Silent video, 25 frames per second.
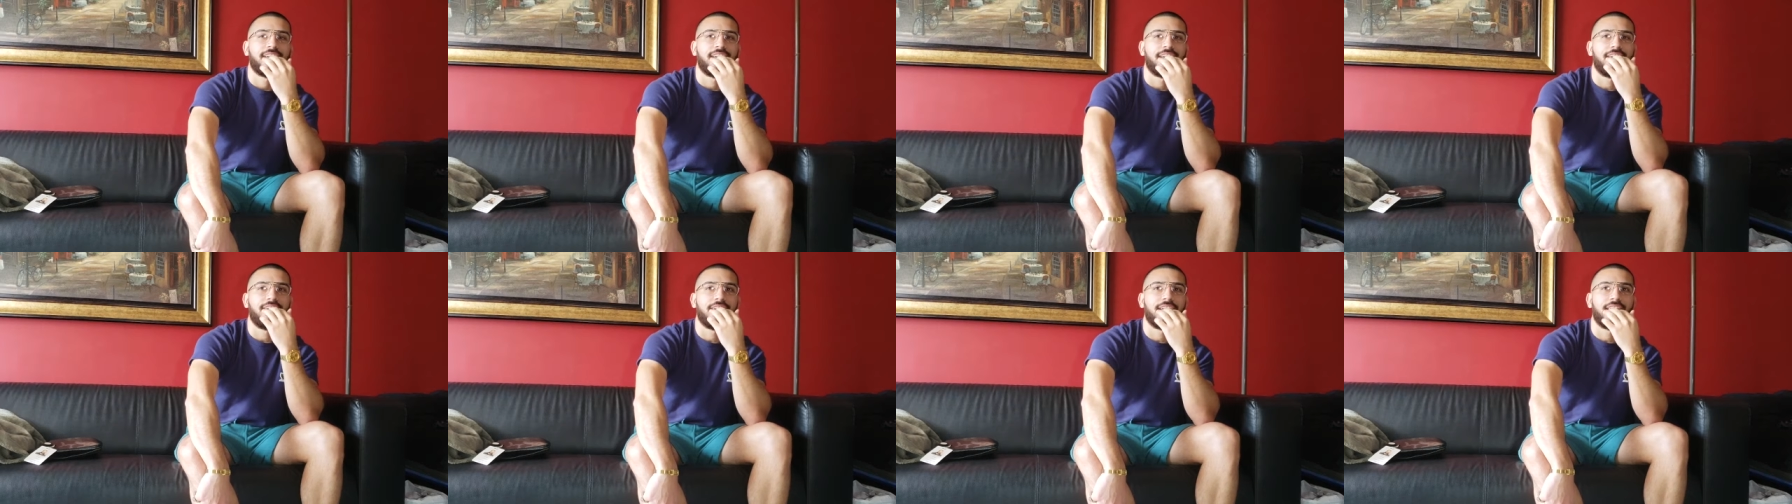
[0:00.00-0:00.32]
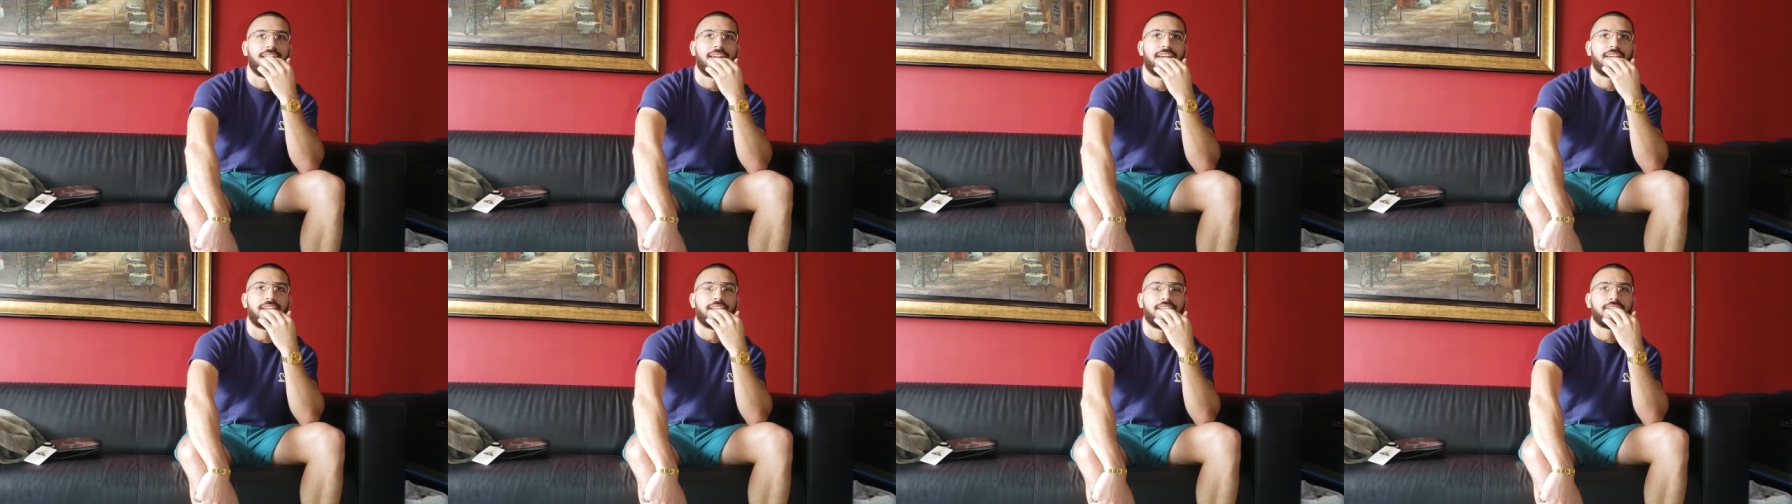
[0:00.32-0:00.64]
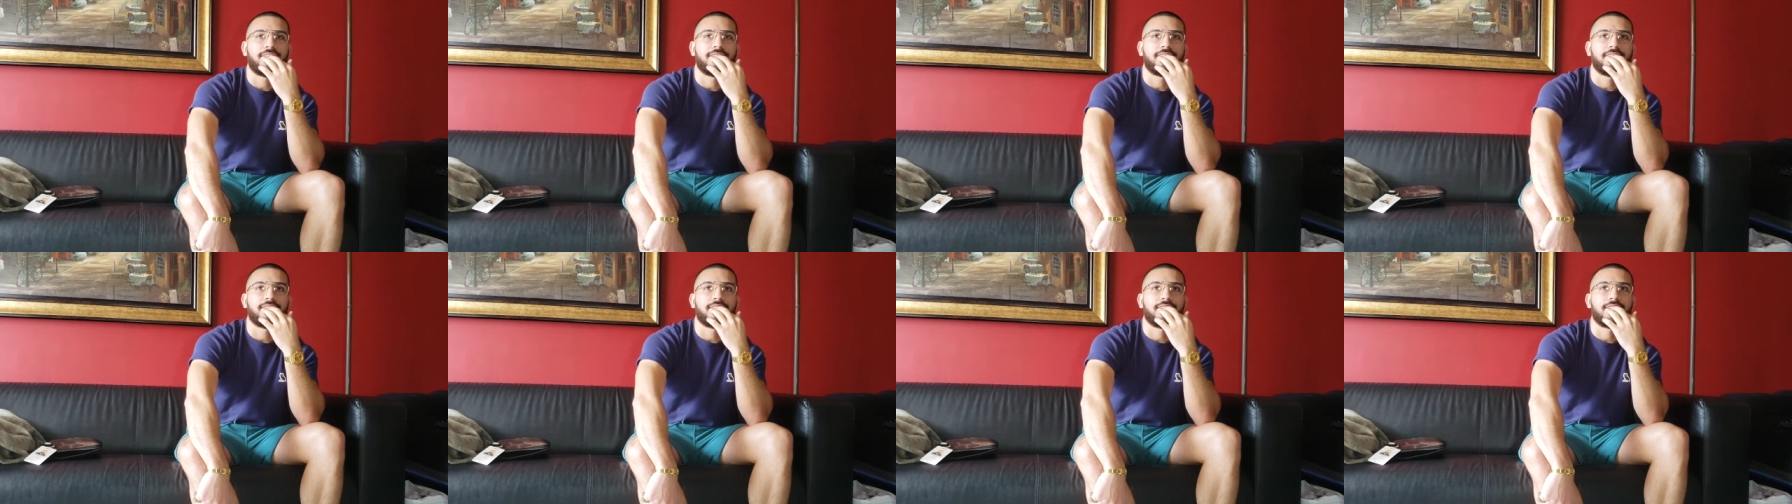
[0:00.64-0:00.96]

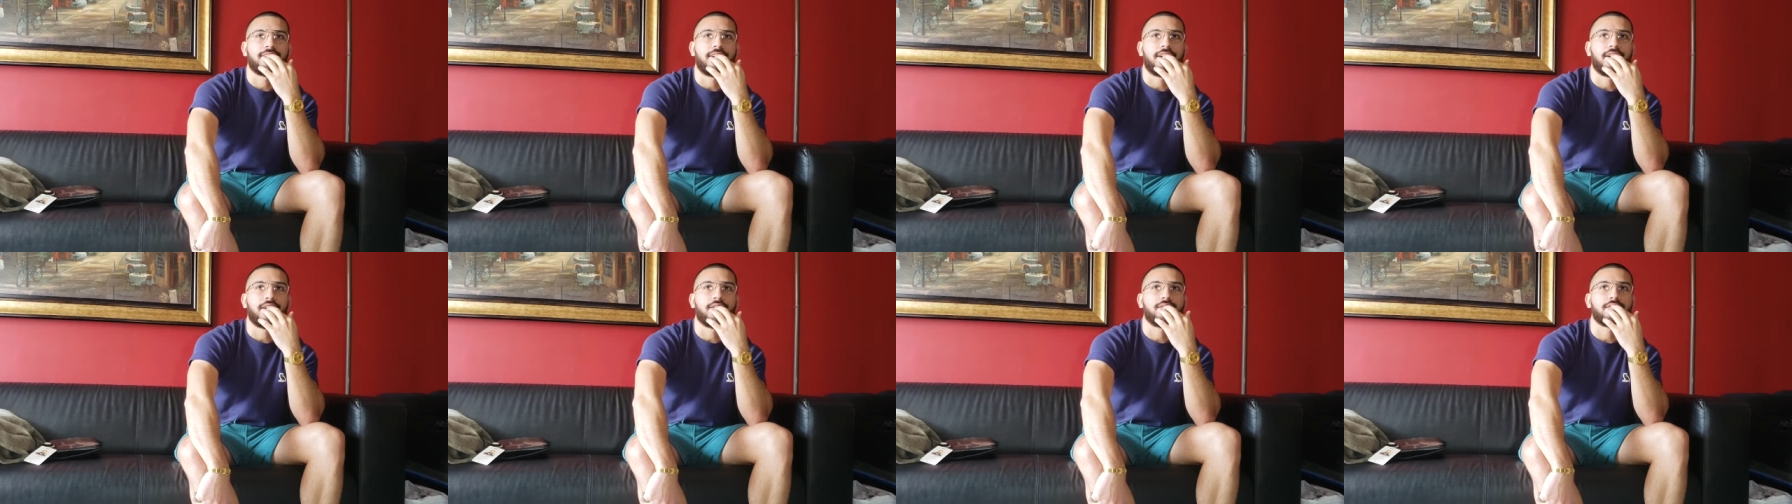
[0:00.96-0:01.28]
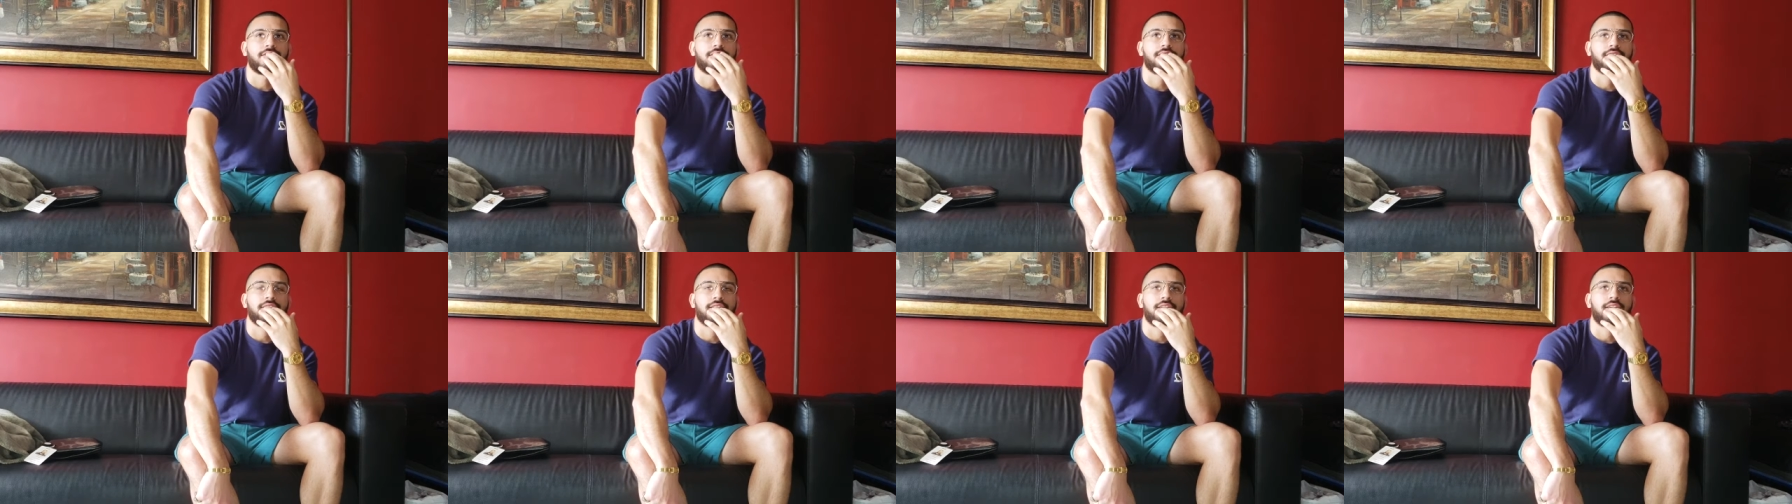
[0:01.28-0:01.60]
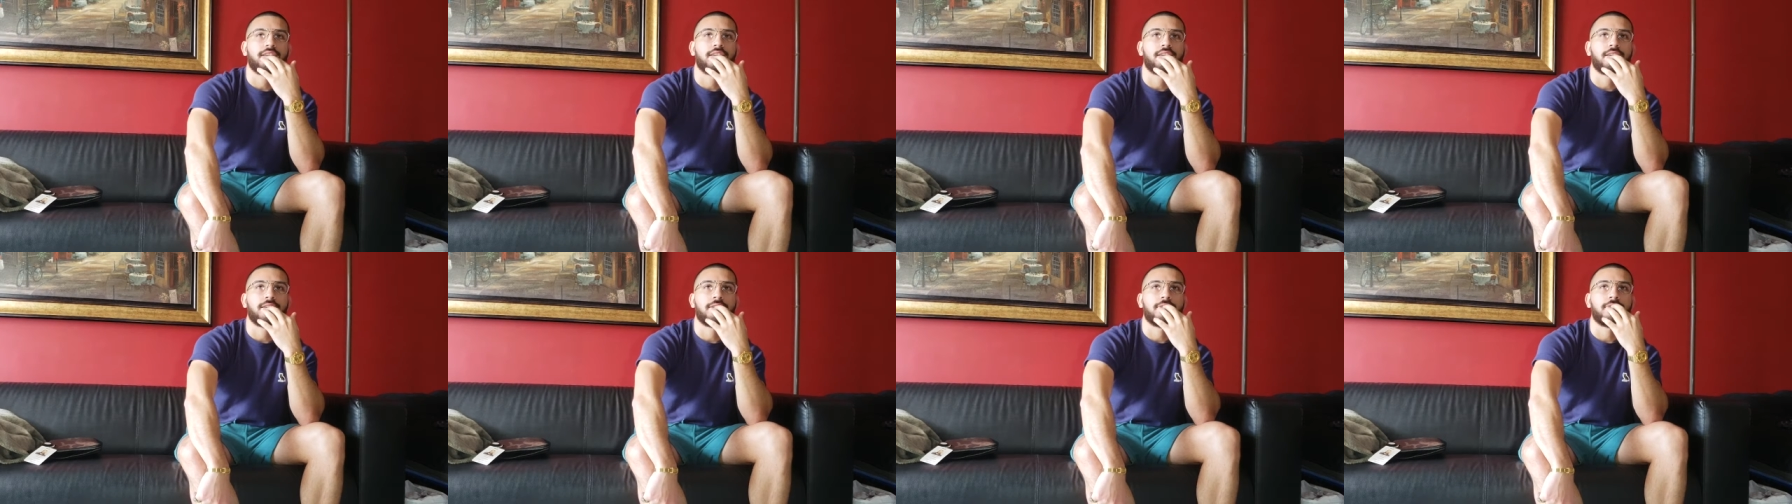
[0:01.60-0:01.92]
And I would
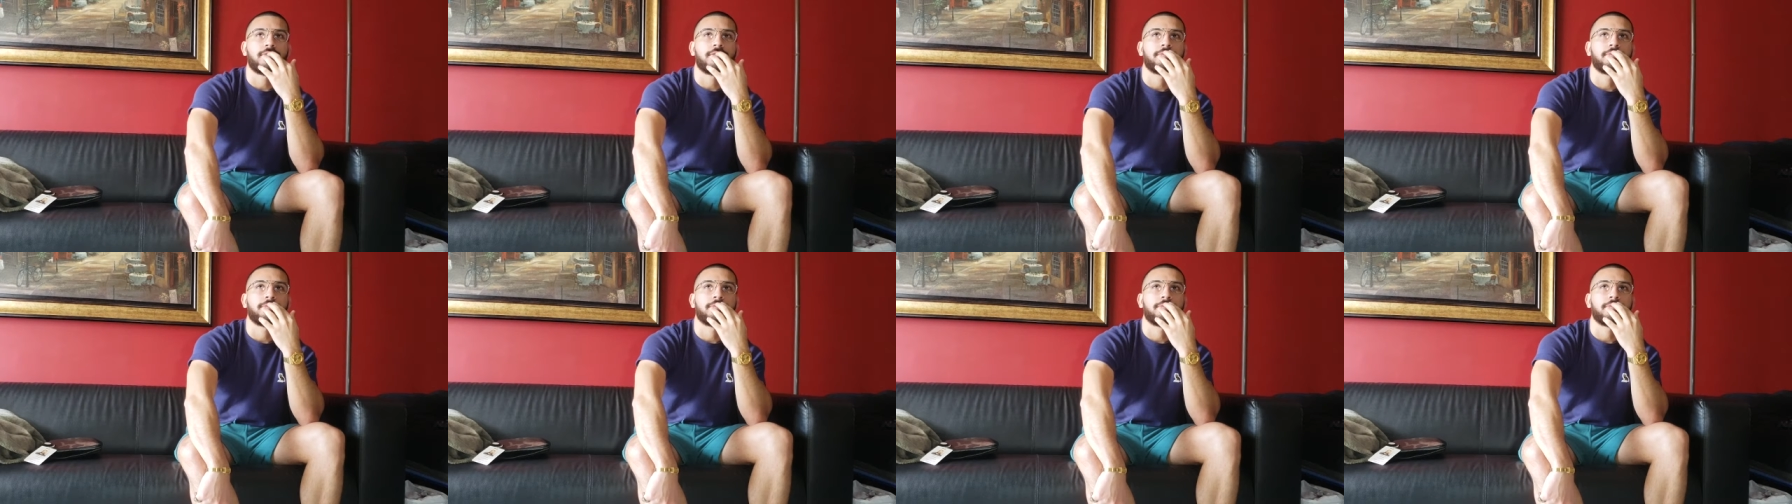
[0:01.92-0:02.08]
say